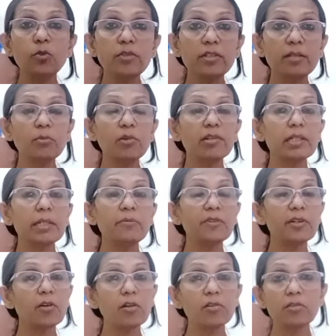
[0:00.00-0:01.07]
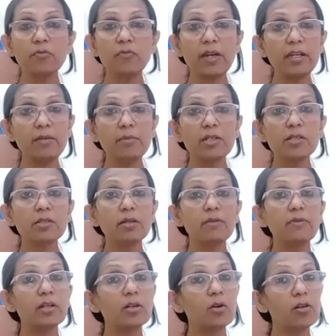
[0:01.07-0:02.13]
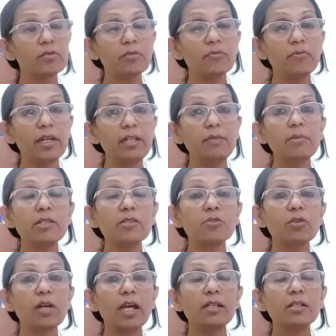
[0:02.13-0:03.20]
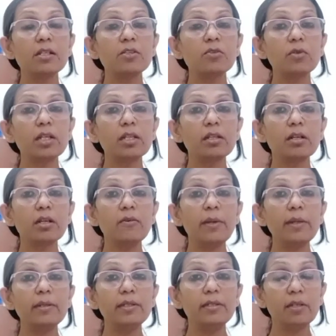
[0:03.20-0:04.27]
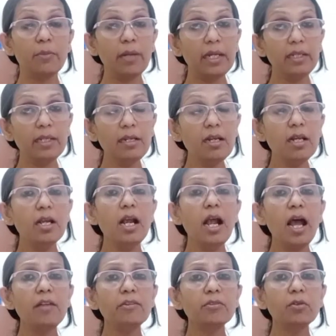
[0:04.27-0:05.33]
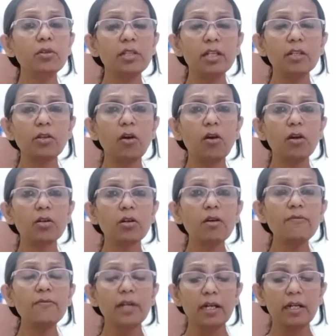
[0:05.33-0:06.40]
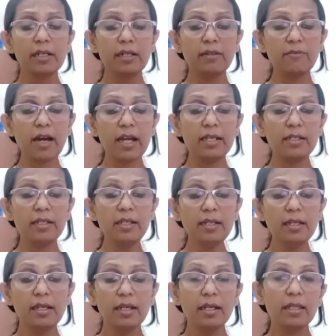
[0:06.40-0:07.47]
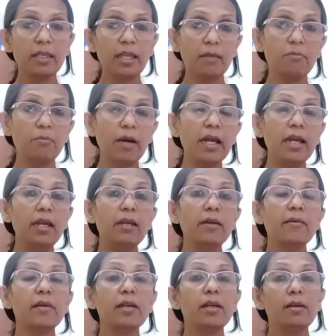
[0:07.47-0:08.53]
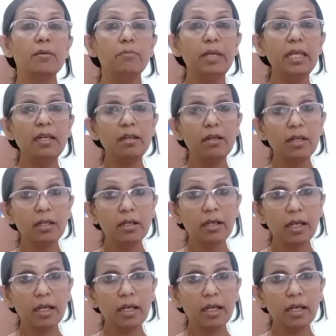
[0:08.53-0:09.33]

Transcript: and Muslims were also very much united during the rebellion, and so they thought of dividing them by being